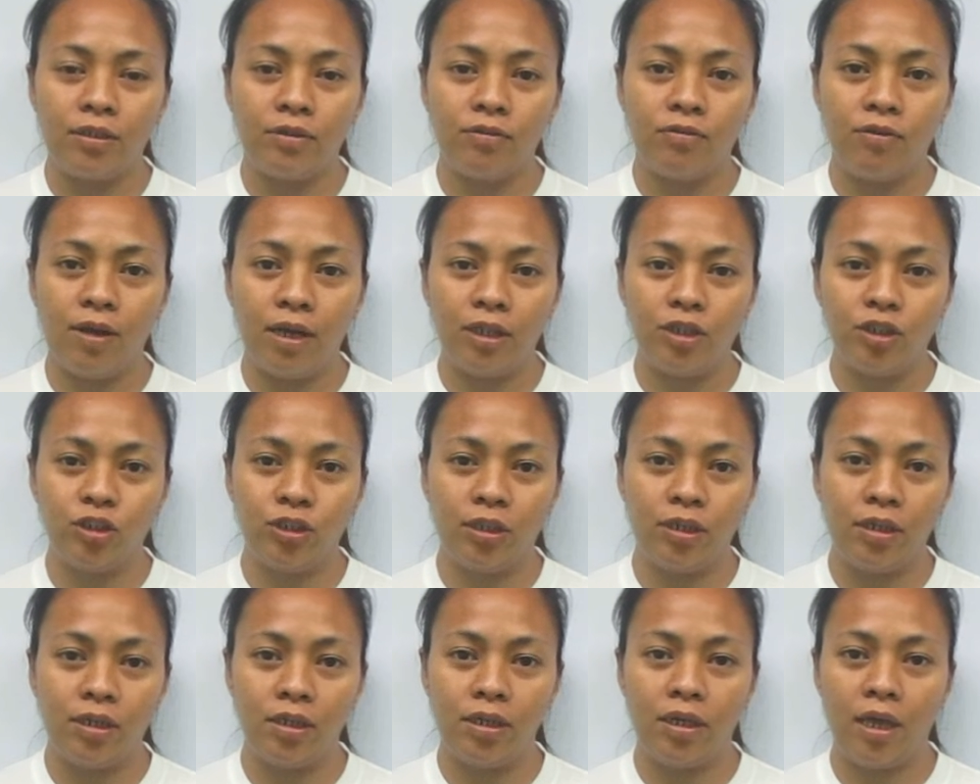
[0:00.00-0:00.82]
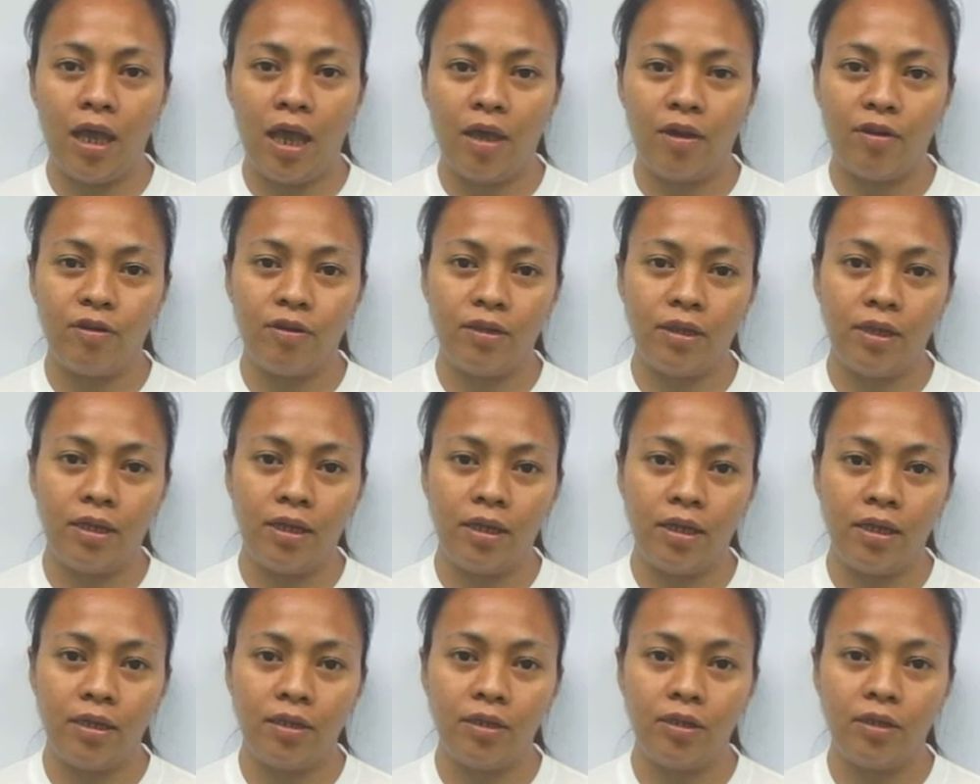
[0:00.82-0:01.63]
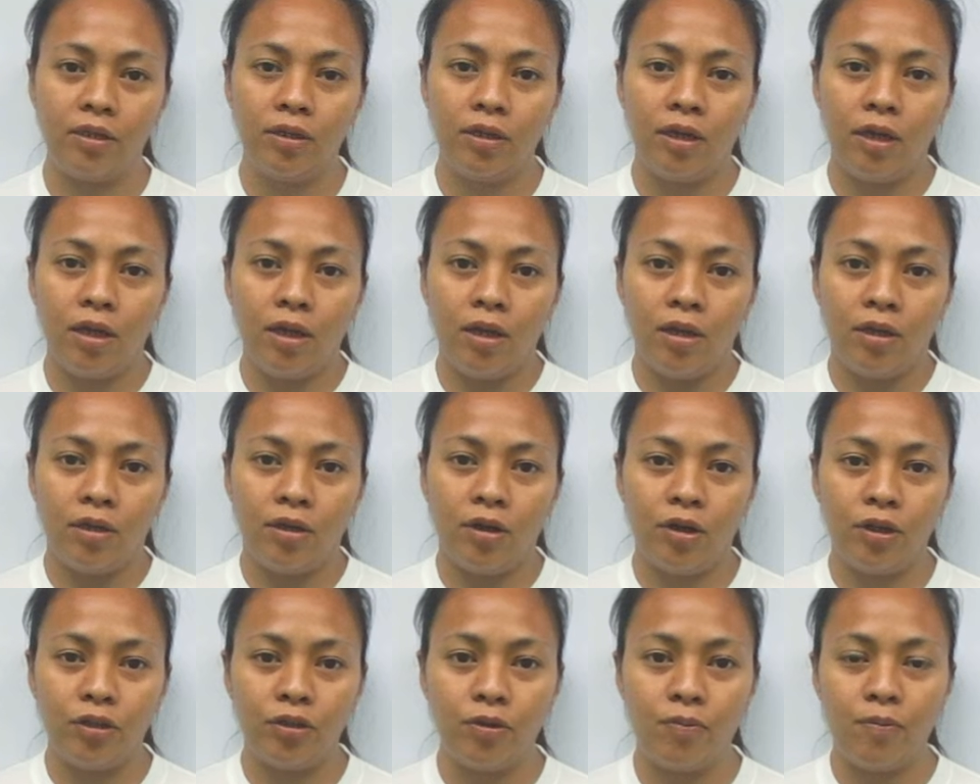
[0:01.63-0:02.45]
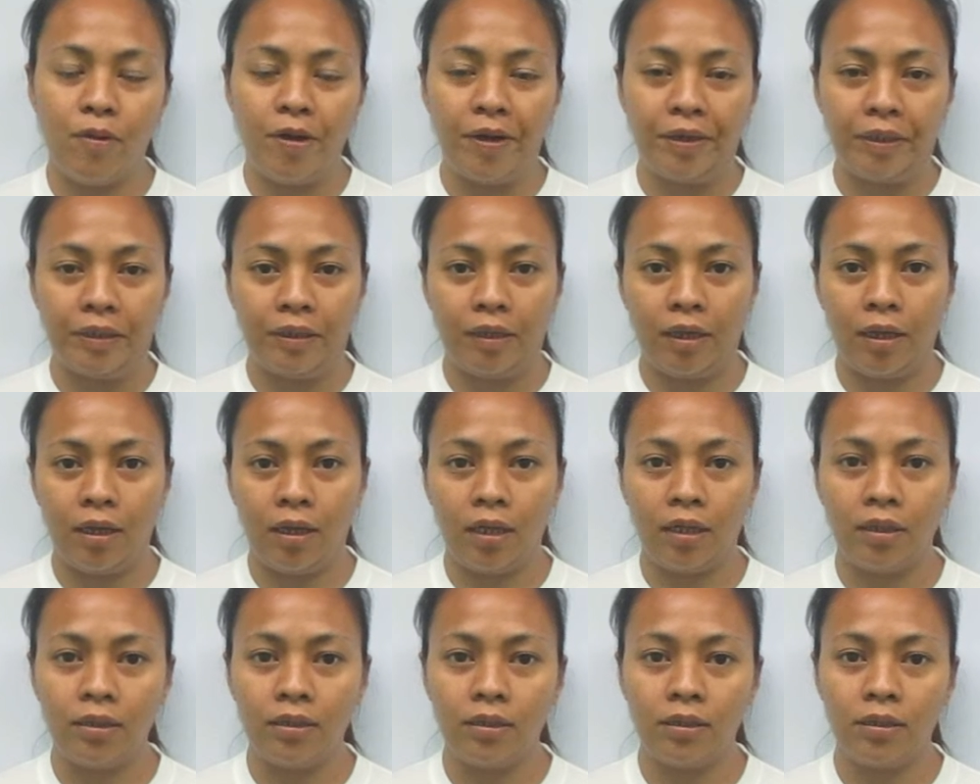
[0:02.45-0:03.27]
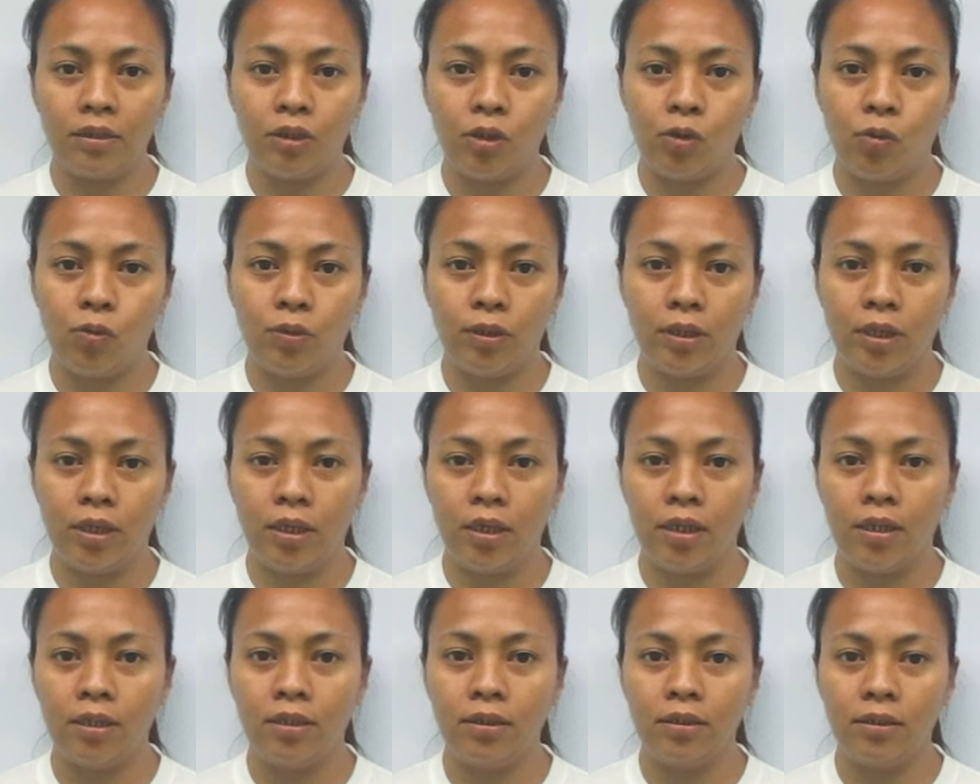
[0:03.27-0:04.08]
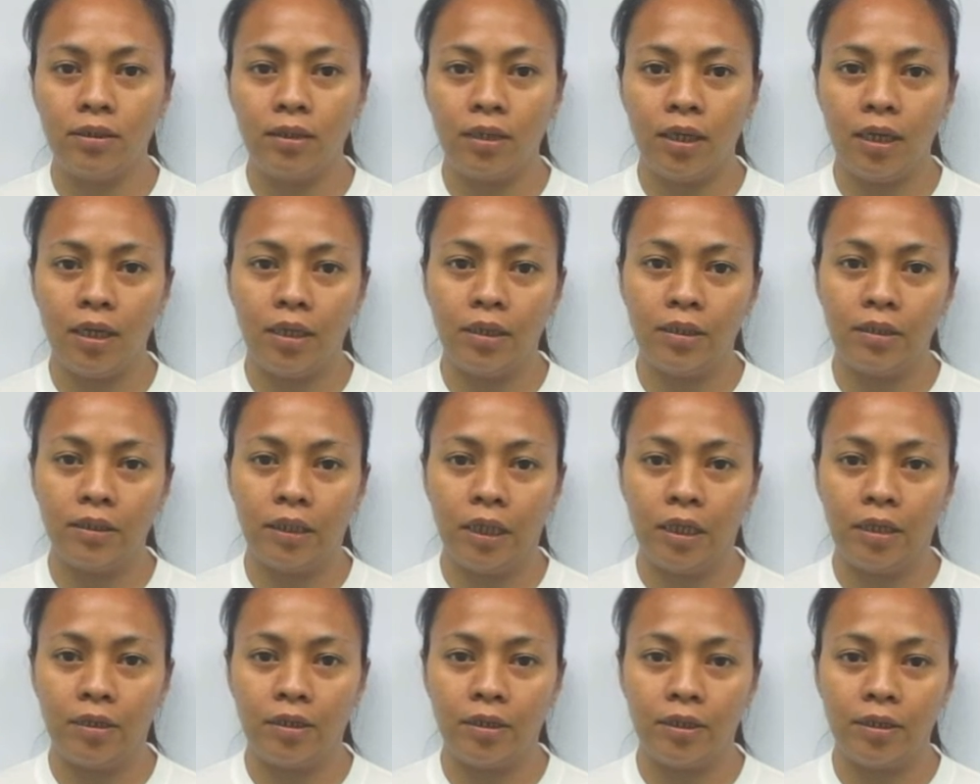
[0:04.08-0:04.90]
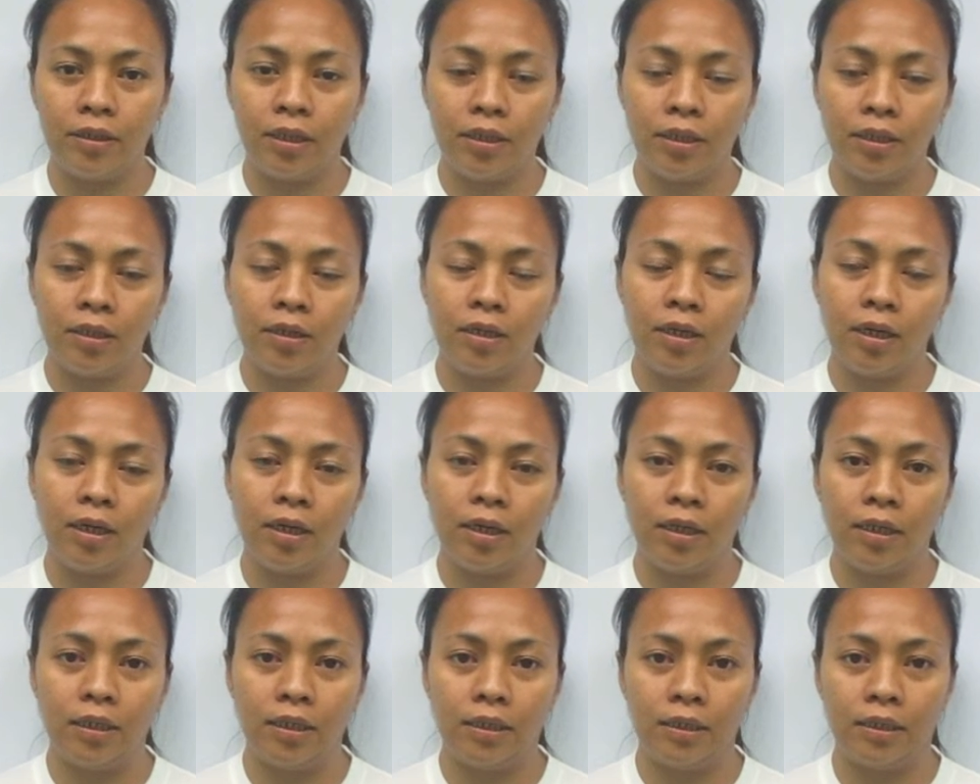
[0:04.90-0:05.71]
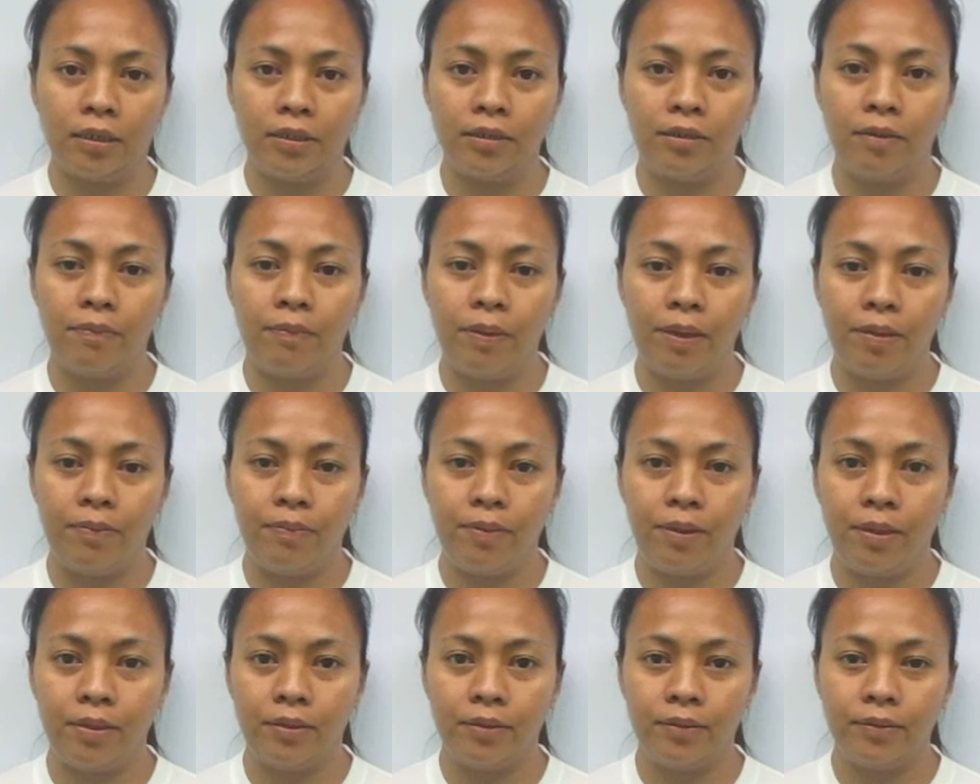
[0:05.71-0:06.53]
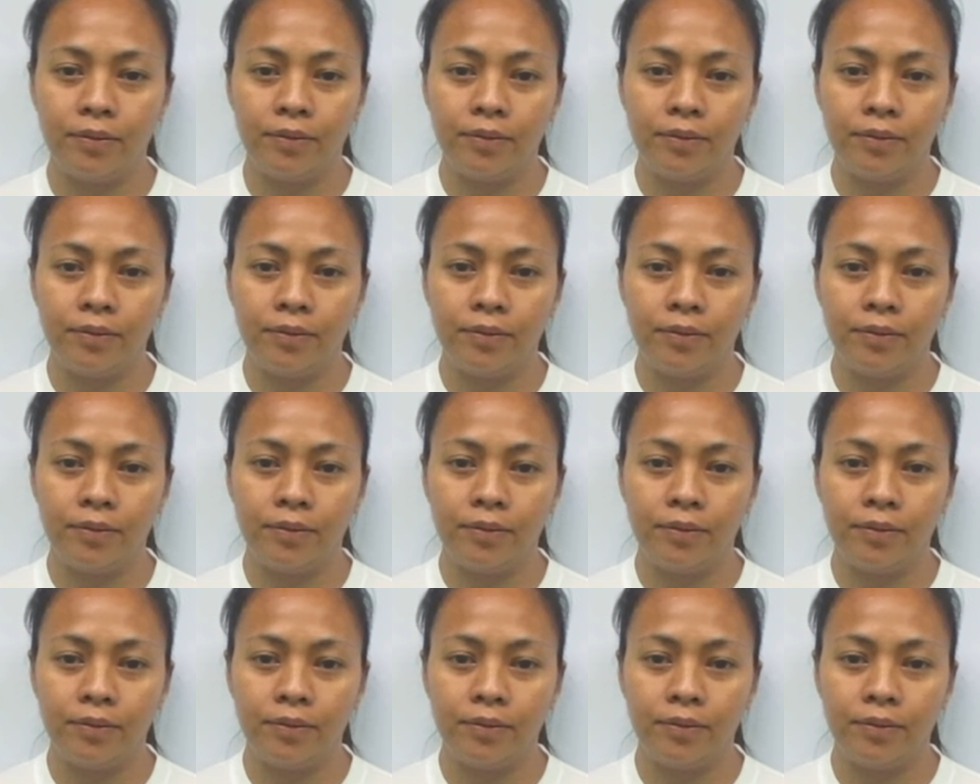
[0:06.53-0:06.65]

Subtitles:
Washing, ironing, go to market, cooking, and take care of the baby.